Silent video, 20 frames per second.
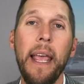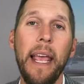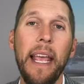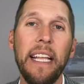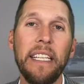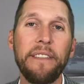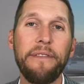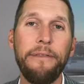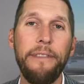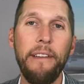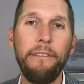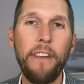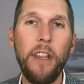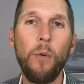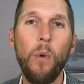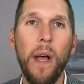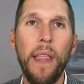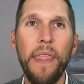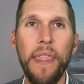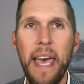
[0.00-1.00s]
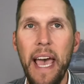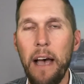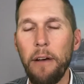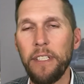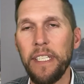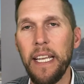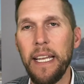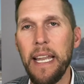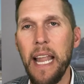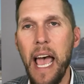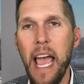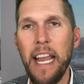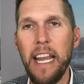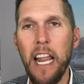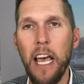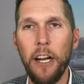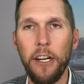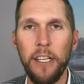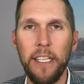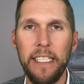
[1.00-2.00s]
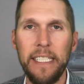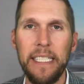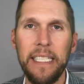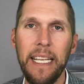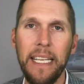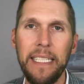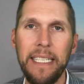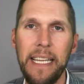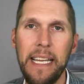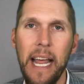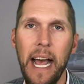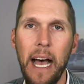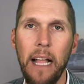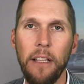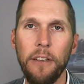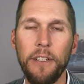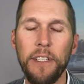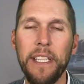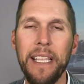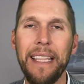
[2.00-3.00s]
It's $51,960